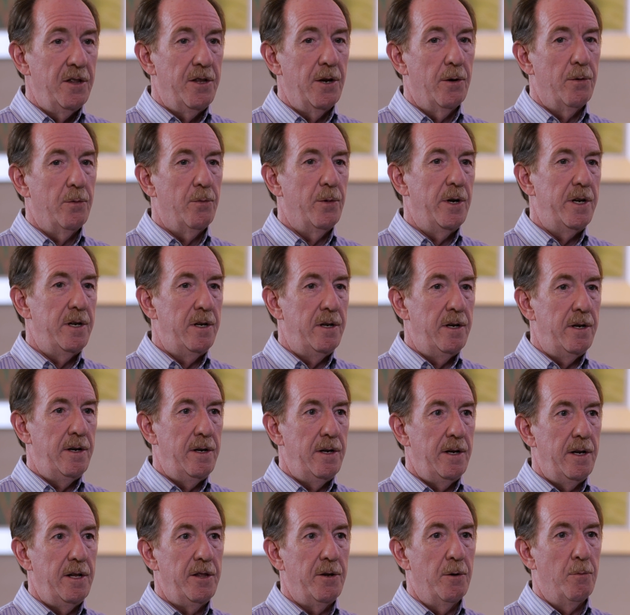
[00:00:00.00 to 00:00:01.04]

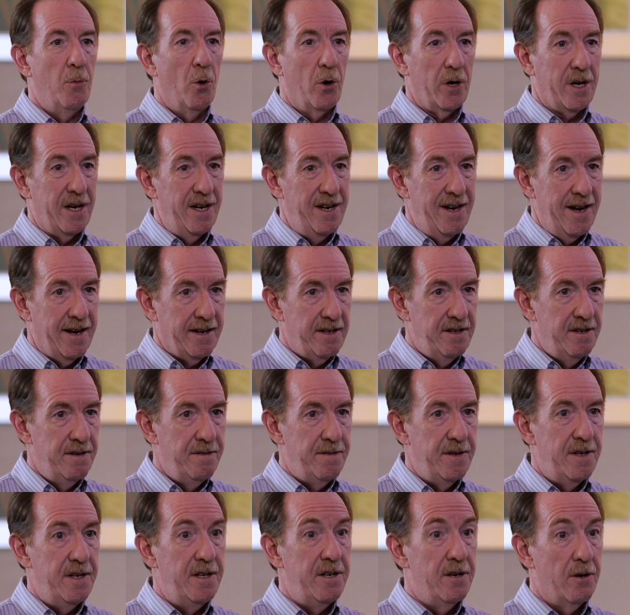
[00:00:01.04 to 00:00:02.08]
They're more
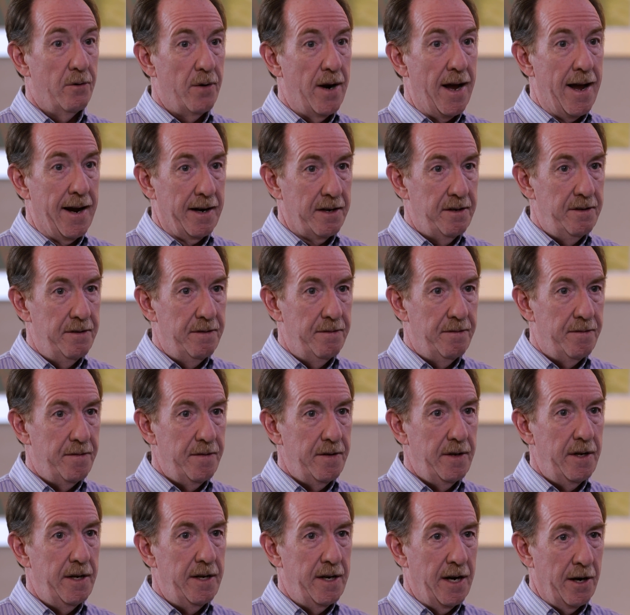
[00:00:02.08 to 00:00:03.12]
connective and interactive,
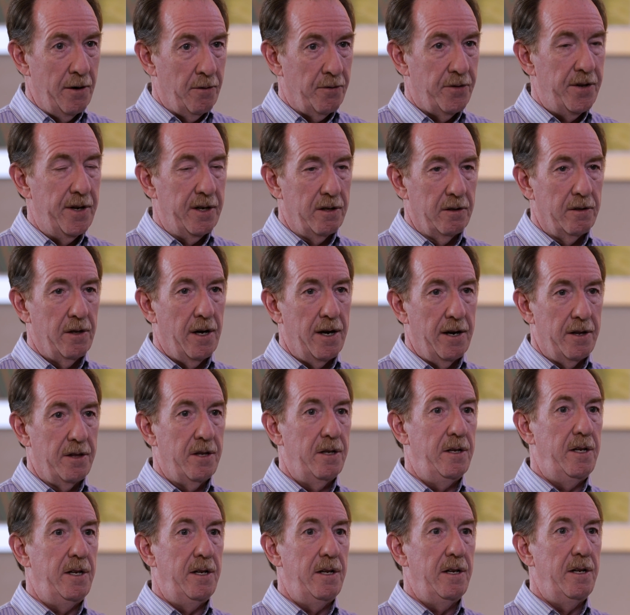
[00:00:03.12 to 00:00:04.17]
and I don't think a lot of
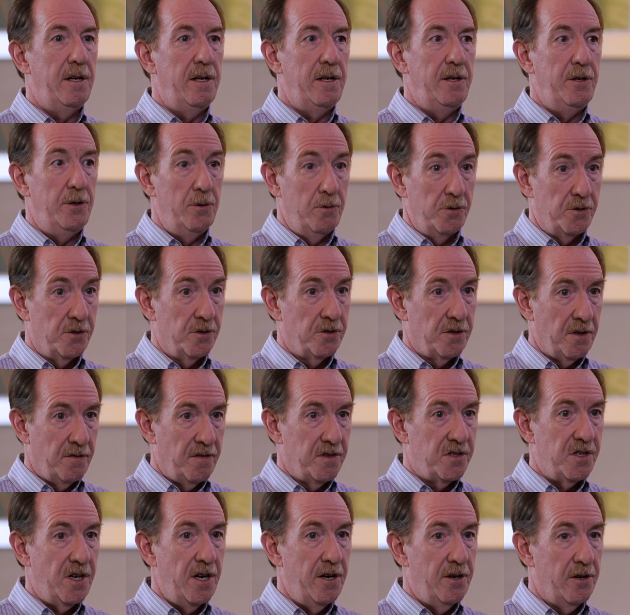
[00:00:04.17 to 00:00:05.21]
the users of
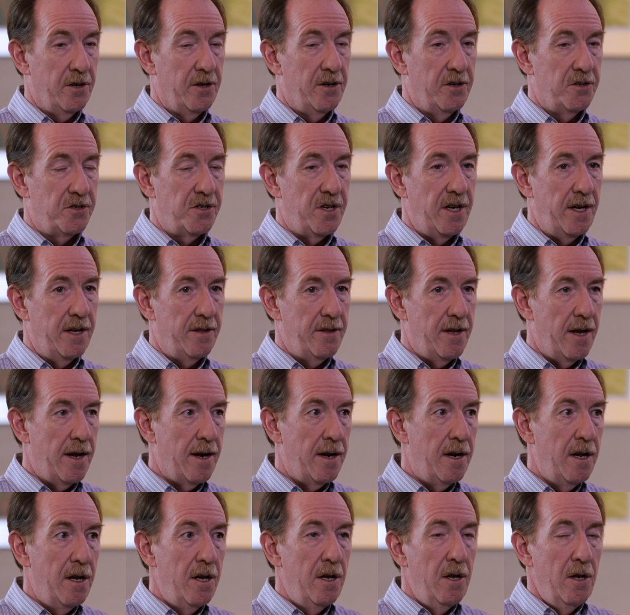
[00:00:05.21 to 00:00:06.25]
the standard understand
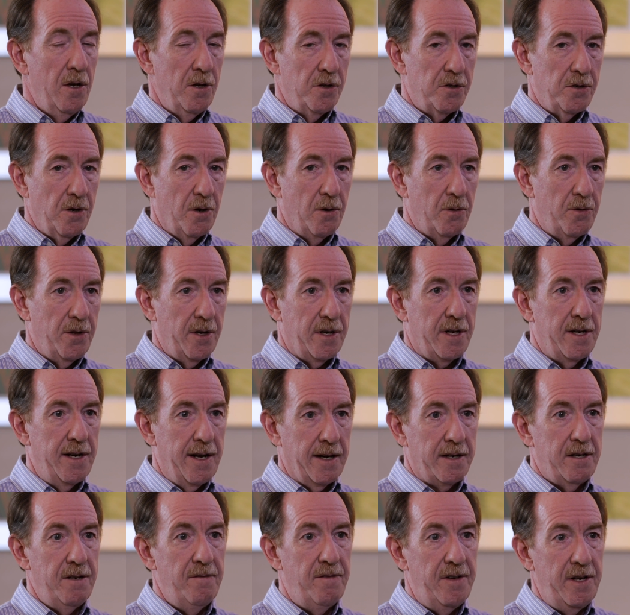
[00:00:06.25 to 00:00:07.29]
that. So the
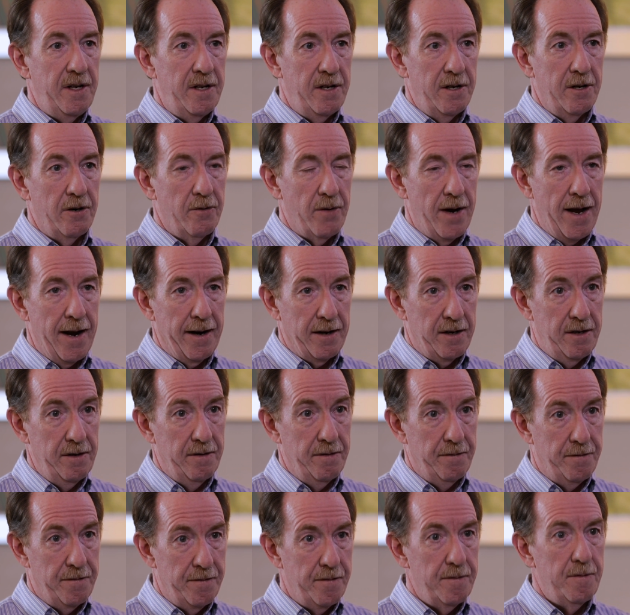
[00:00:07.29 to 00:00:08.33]
connectivity and
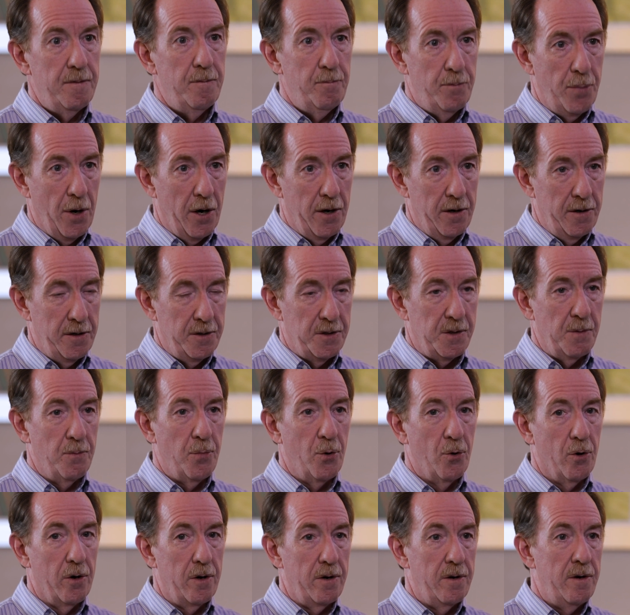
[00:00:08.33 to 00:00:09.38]
interactive part is
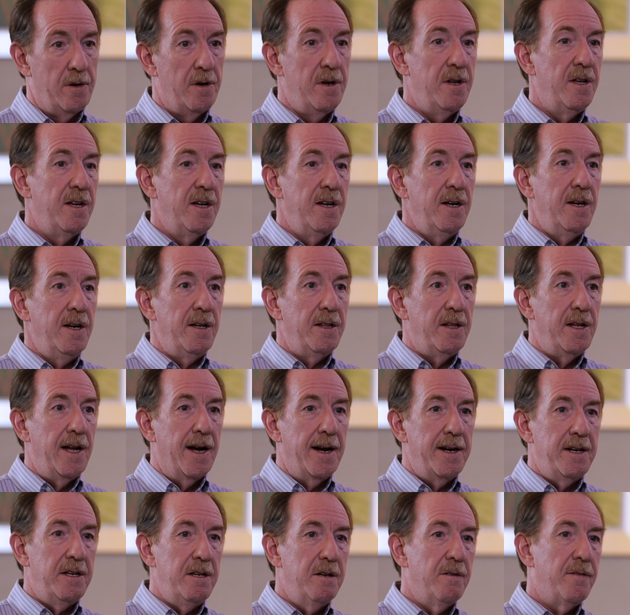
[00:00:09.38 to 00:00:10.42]
important. The
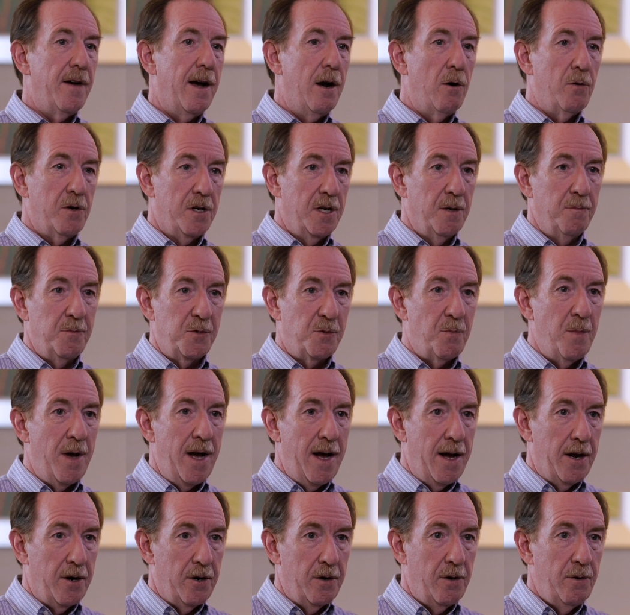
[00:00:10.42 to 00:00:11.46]
idea of outcomes
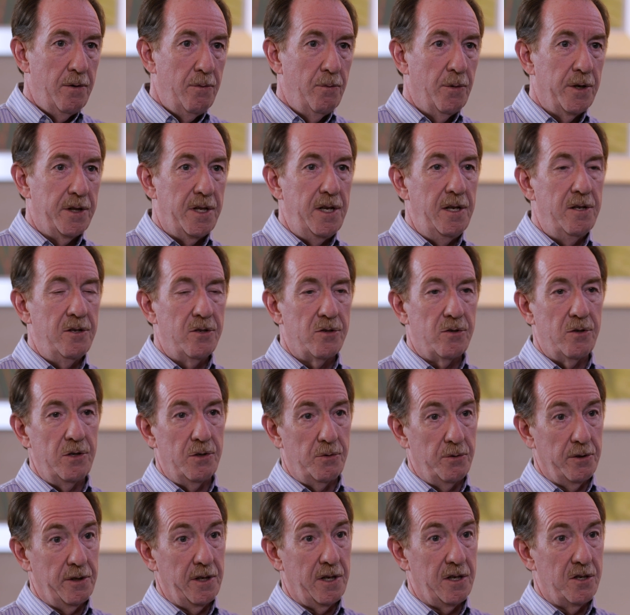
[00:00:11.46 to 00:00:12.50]
matter. What the industry
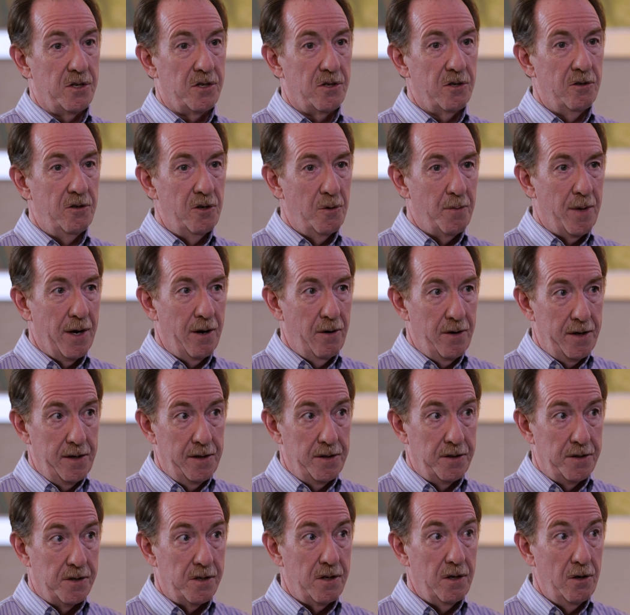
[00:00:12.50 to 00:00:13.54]
is really concerned about
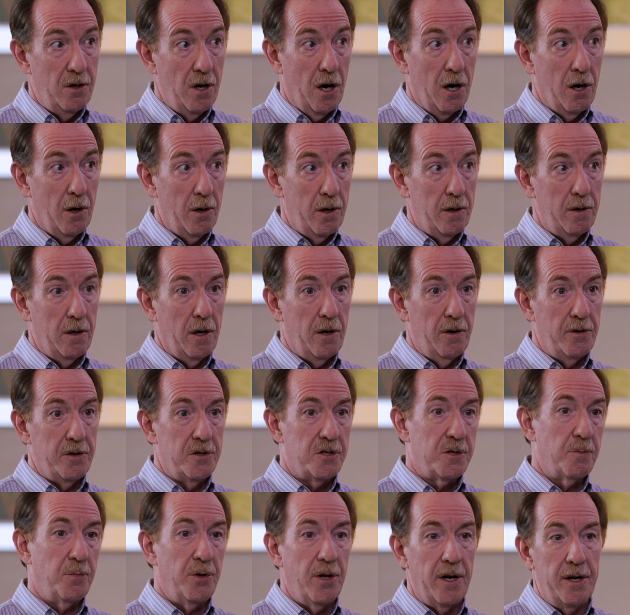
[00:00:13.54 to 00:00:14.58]
is, are the
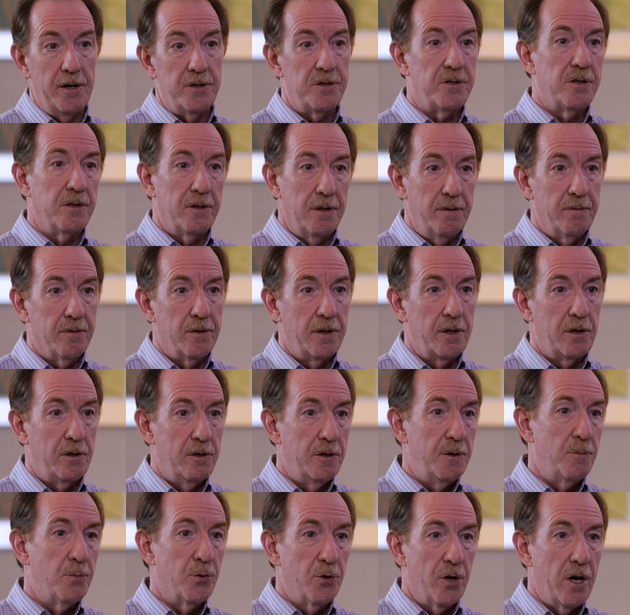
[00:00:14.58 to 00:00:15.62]
suppliers delivering
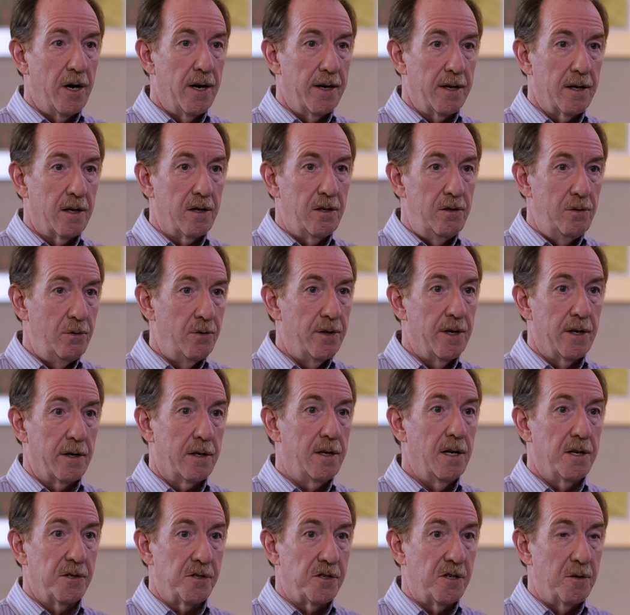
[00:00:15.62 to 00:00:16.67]
good product to their
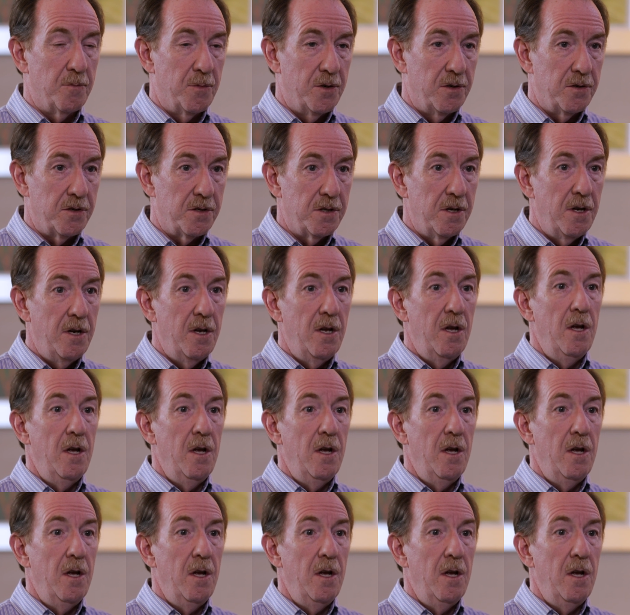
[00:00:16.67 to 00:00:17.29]
customers?